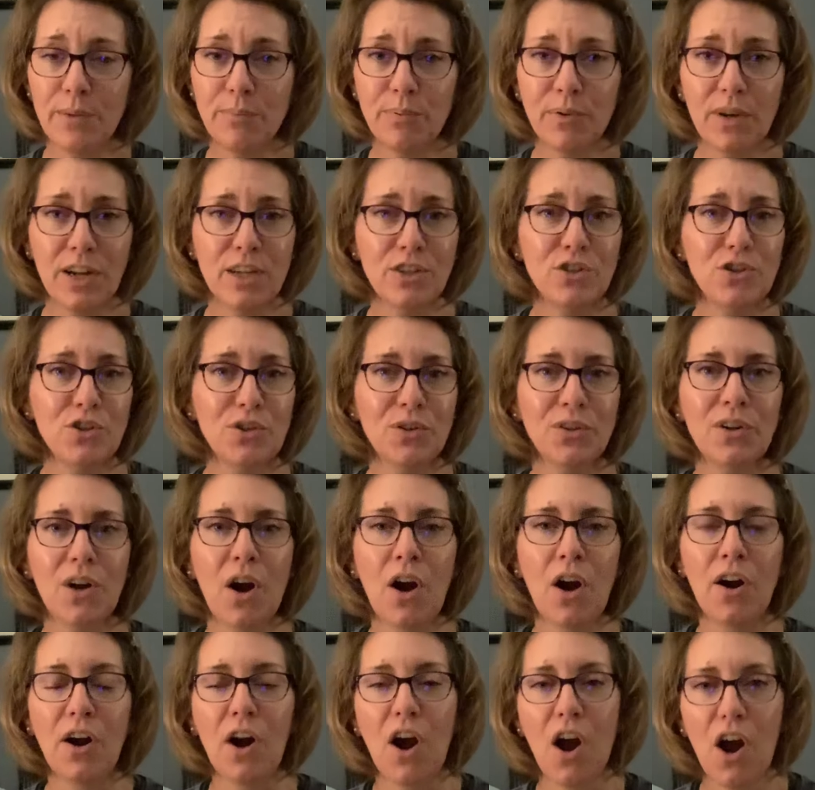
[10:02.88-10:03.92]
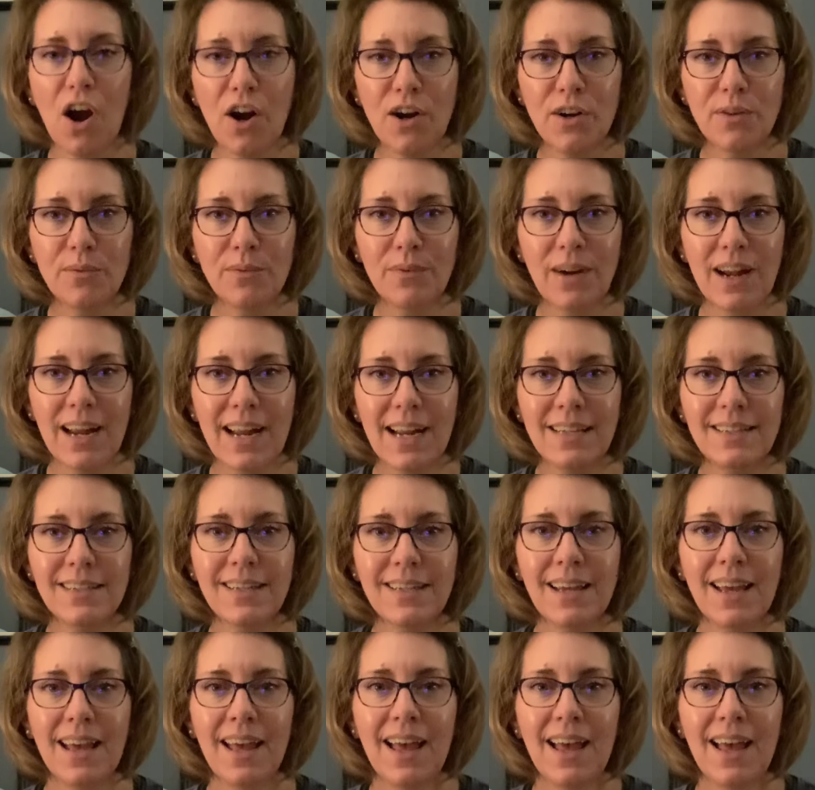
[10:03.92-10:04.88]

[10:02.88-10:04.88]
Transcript: pressure, our heart rate.